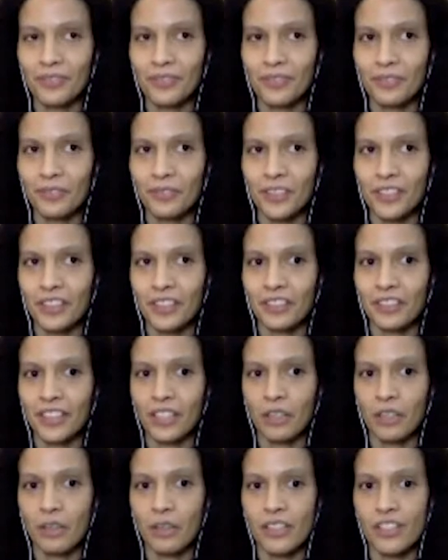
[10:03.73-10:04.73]
really
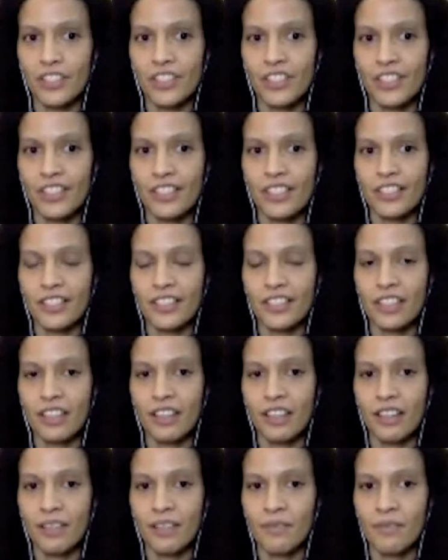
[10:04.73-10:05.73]
great questions.
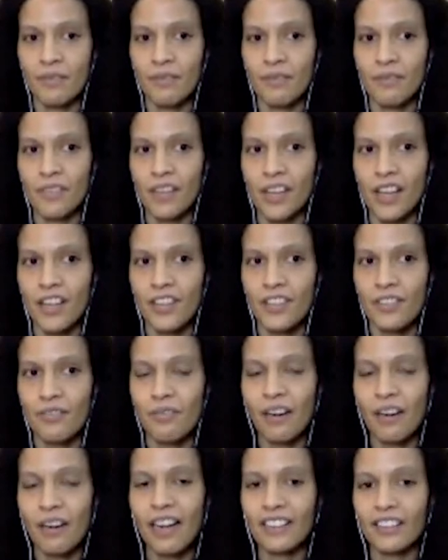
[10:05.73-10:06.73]
And you're
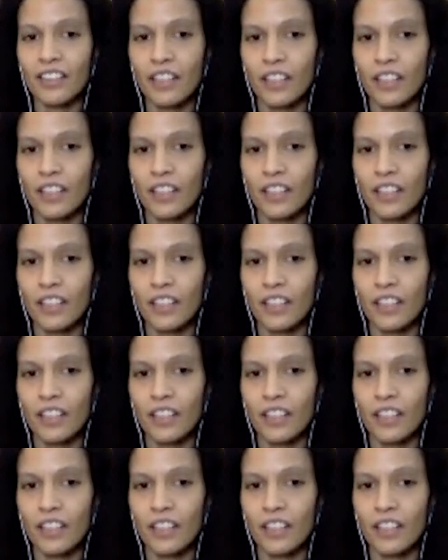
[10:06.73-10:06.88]
right,